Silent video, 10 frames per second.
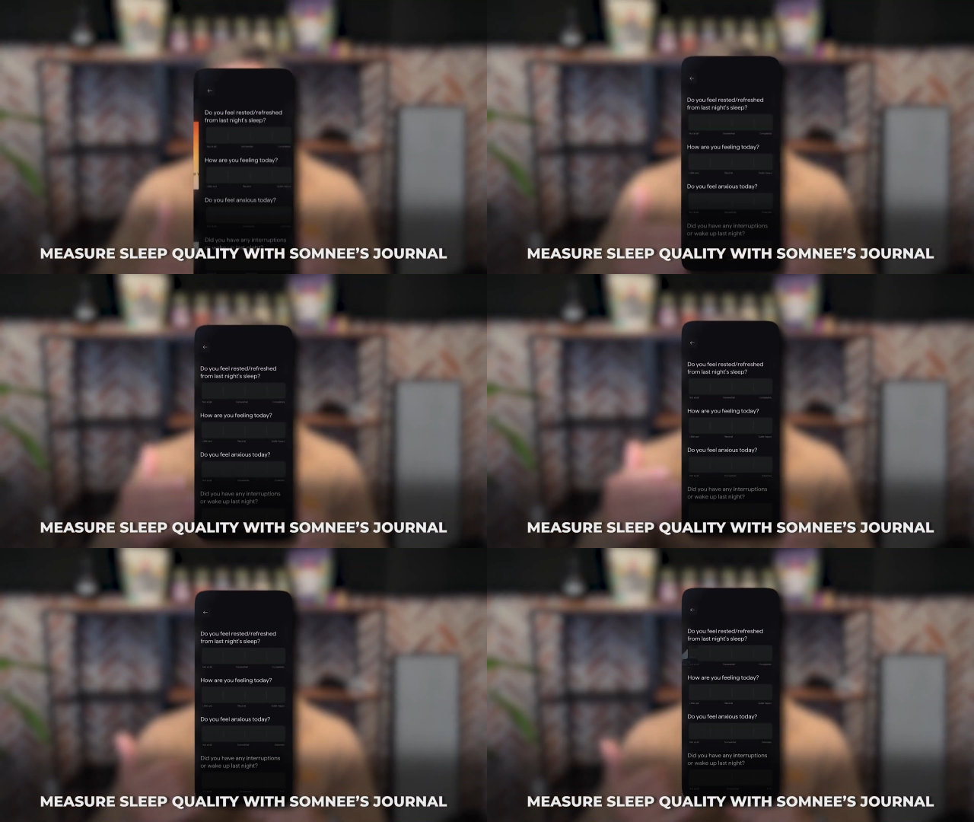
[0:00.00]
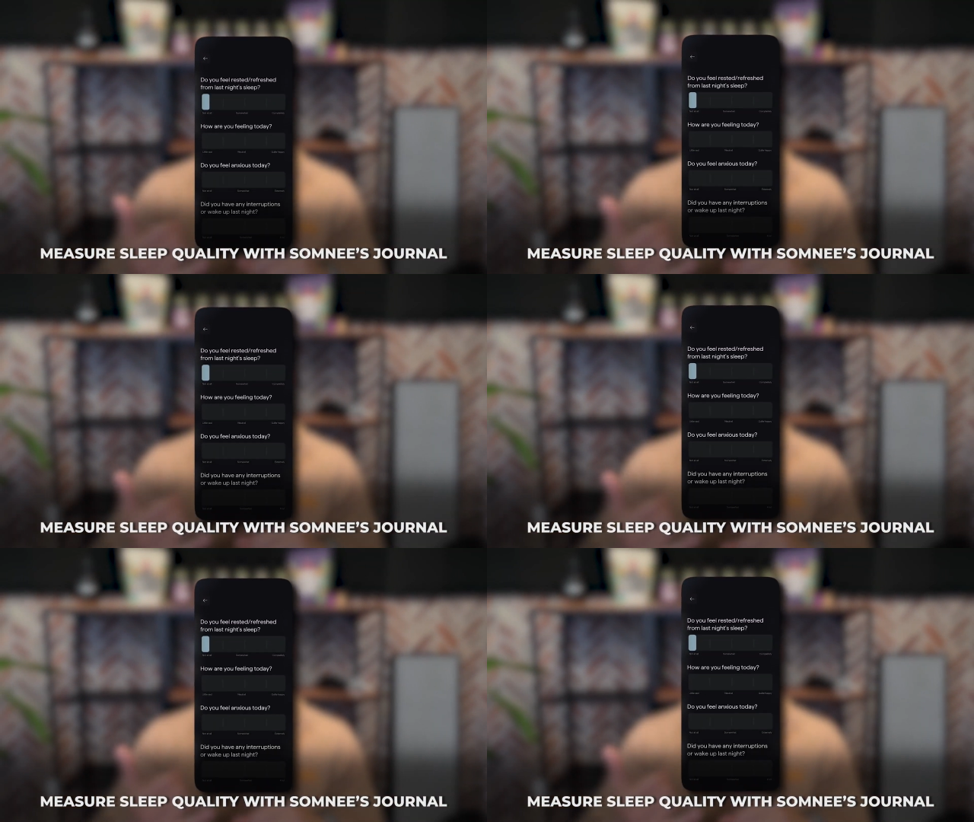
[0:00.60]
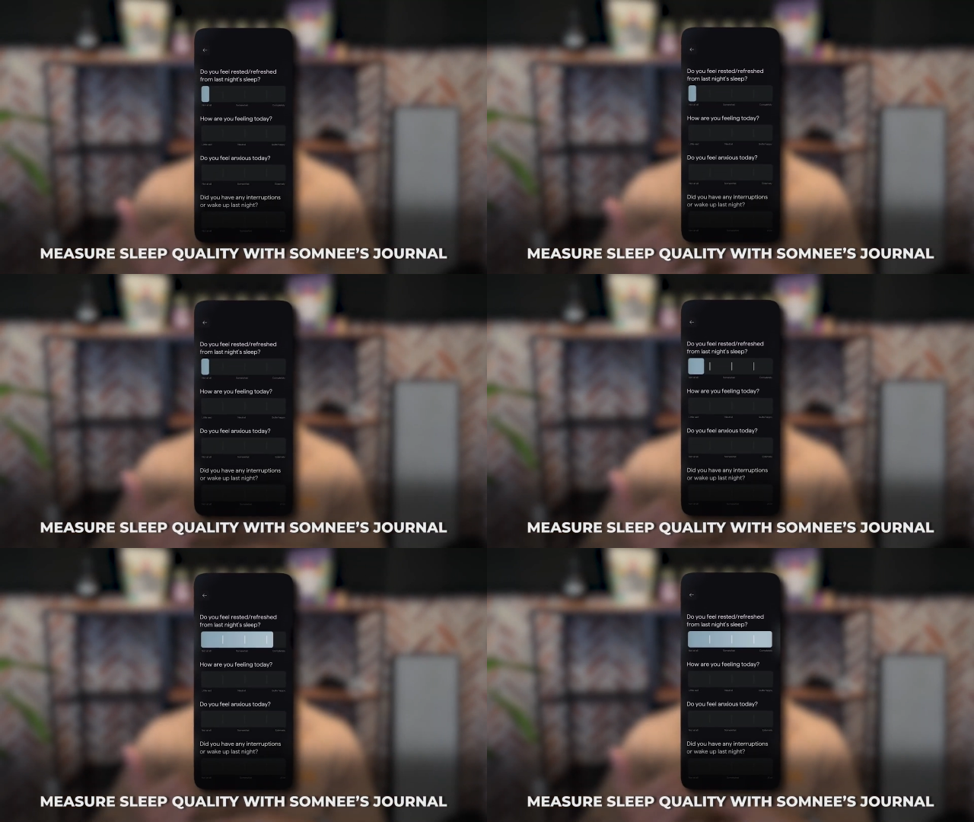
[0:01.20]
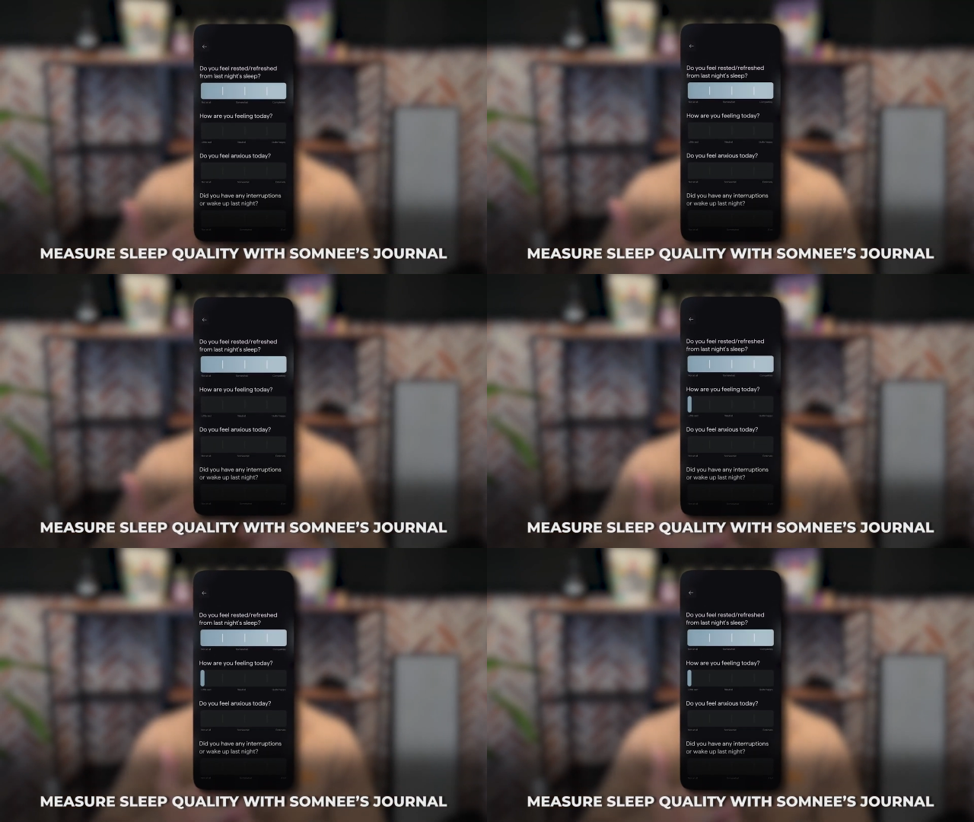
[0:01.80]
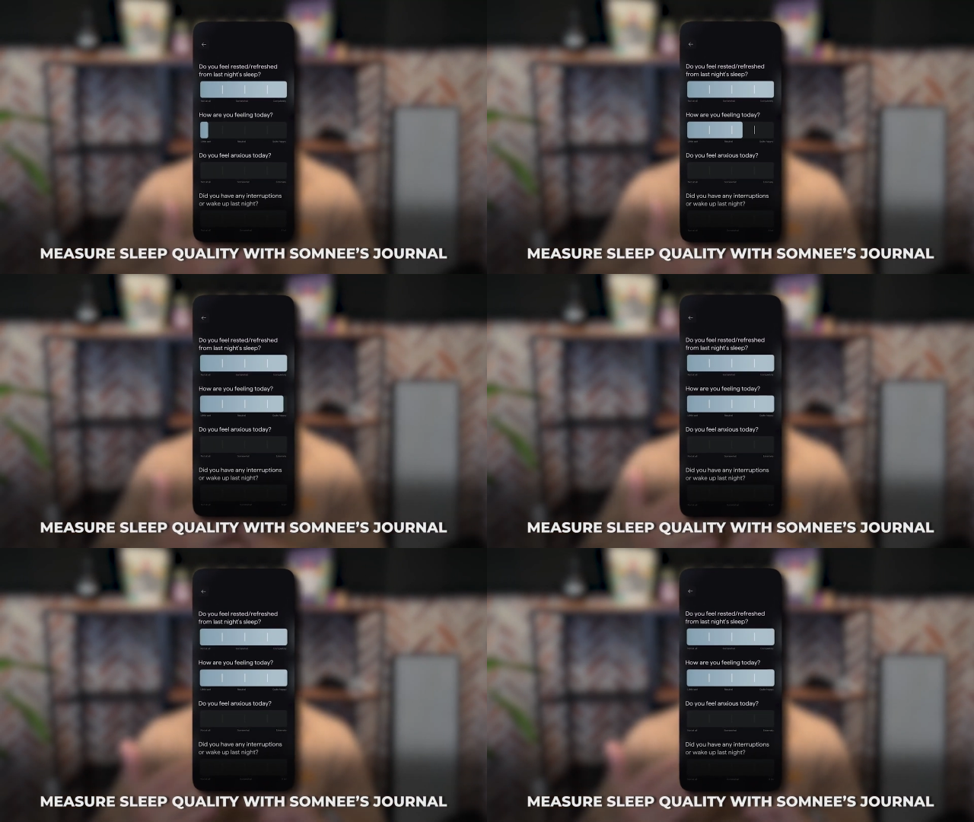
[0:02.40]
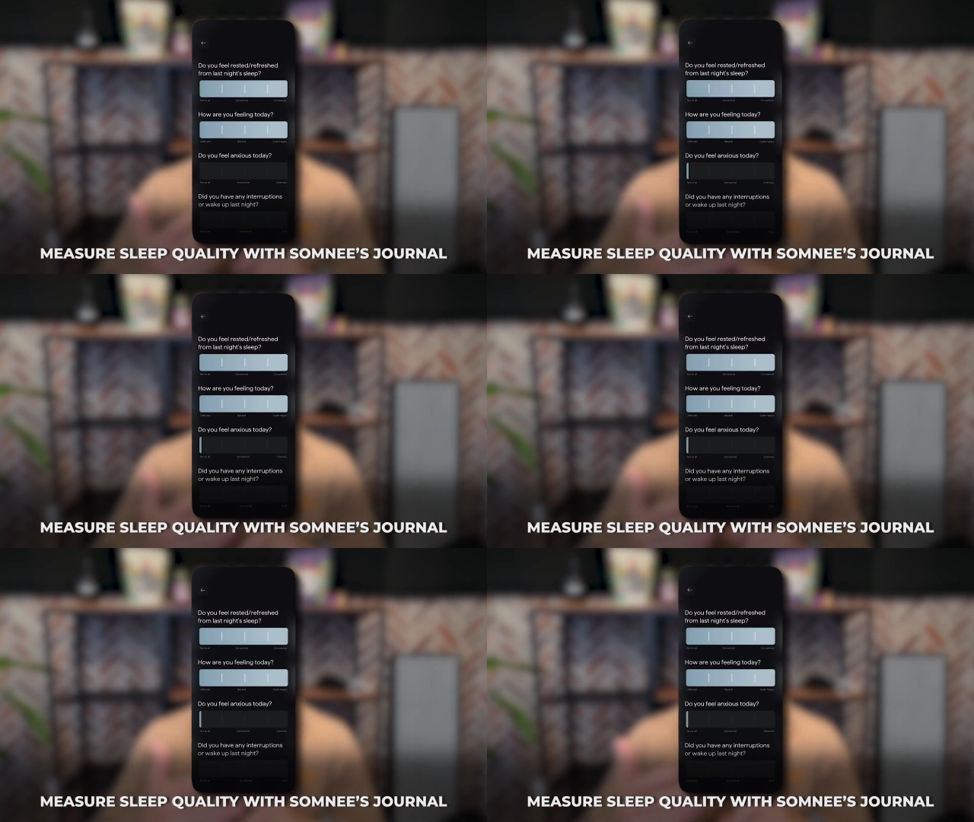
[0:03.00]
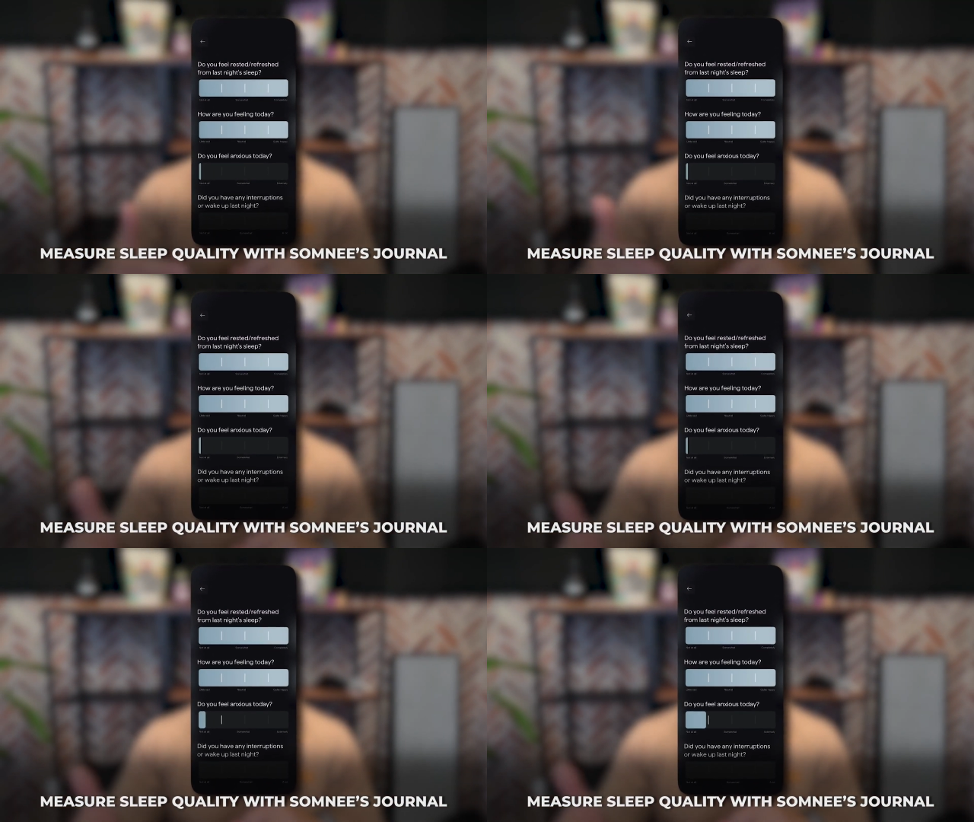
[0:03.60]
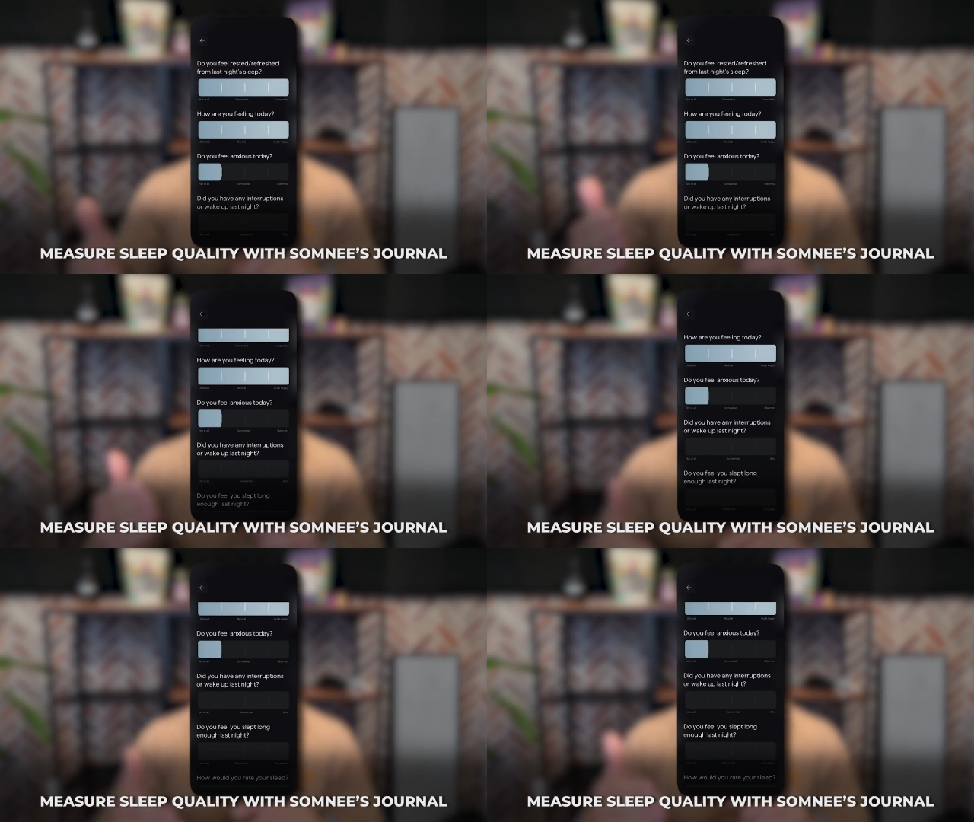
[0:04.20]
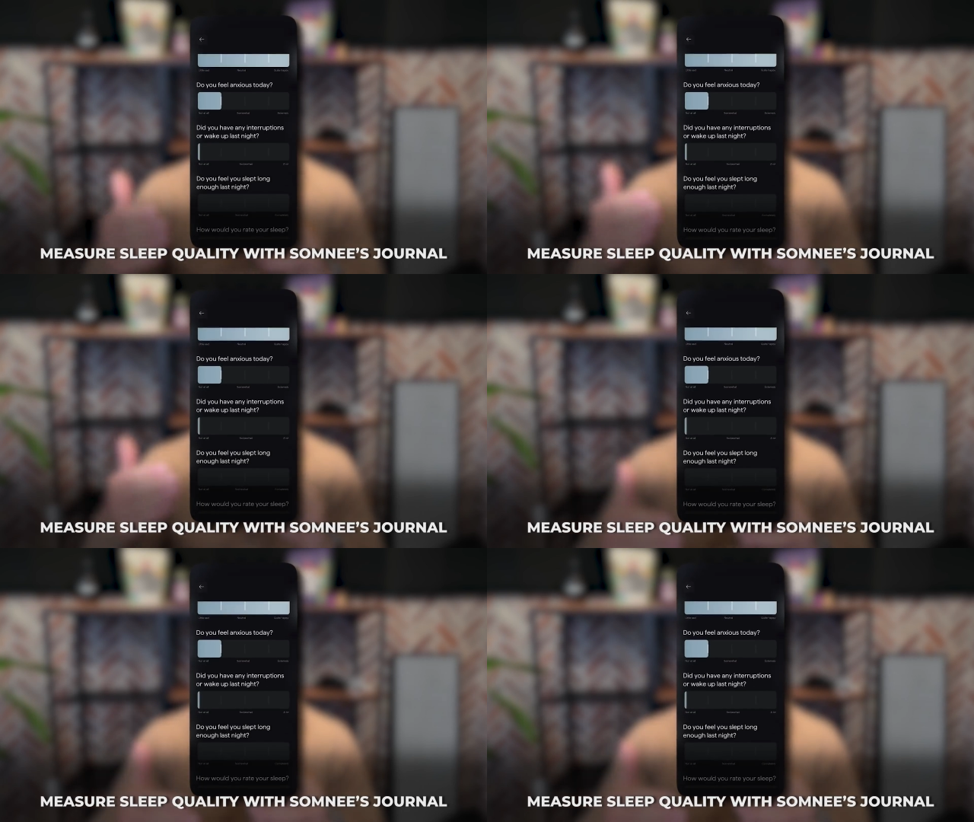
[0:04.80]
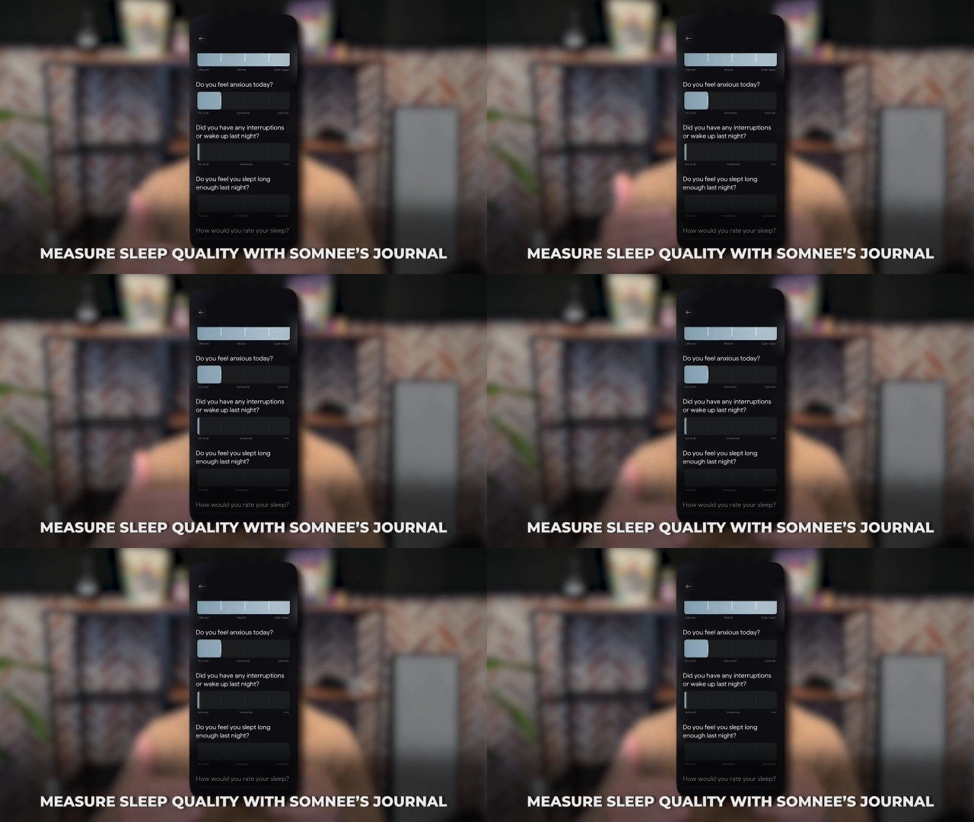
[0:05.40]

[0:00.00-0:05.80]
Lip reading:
No face is visible, so there are no lips to read.